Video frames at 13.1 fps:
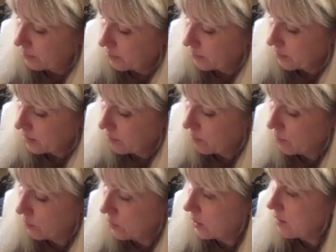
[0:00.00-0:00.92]
If you're
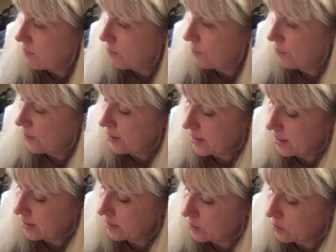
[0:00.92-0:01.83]
looking for fun
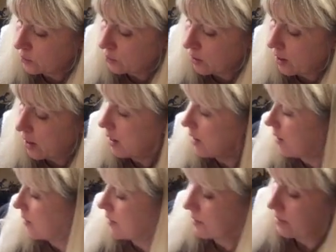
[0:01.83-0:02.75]
things to draw,
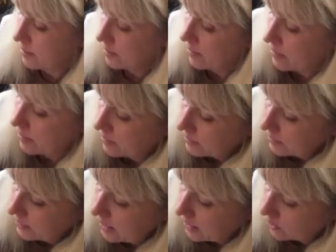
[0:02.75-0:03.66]

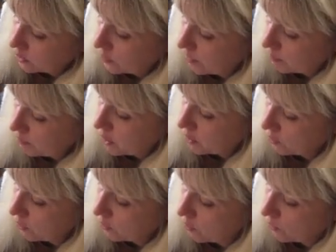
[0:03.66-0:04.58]
take a trip to your
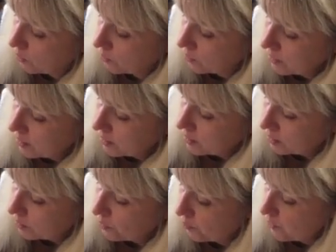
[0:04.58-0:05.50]
local
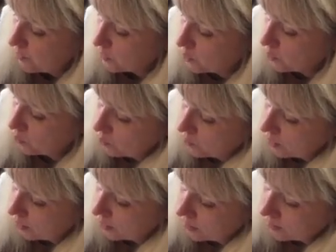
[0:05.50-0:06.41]
thrift
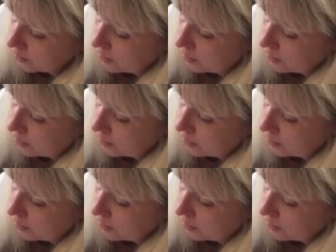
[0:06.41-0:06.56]
store.